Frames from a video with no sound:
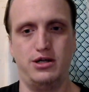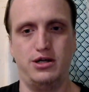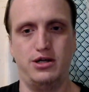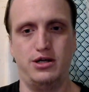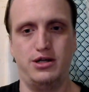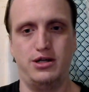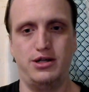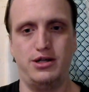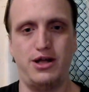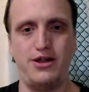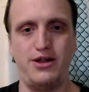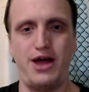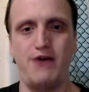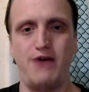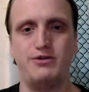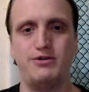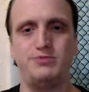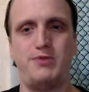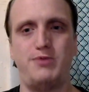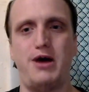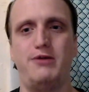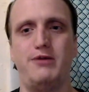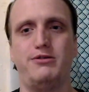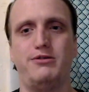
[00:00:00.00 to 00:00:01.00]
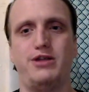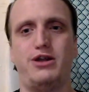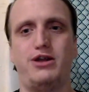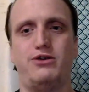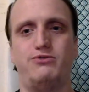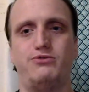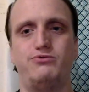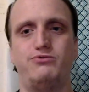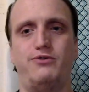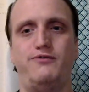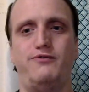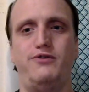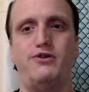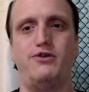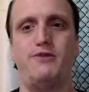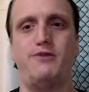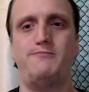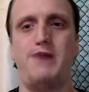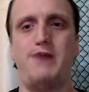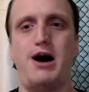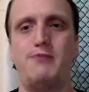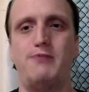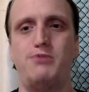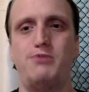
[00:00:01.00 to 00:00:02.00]
Now that was my little review of
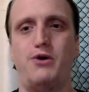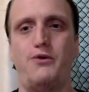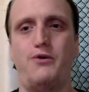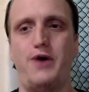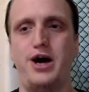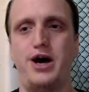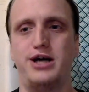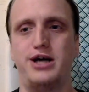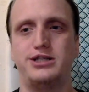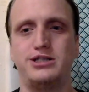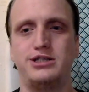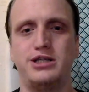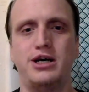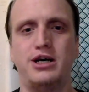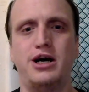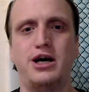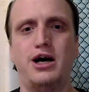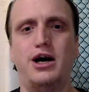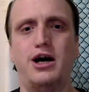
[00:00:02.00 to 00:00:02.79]
Pop! OS.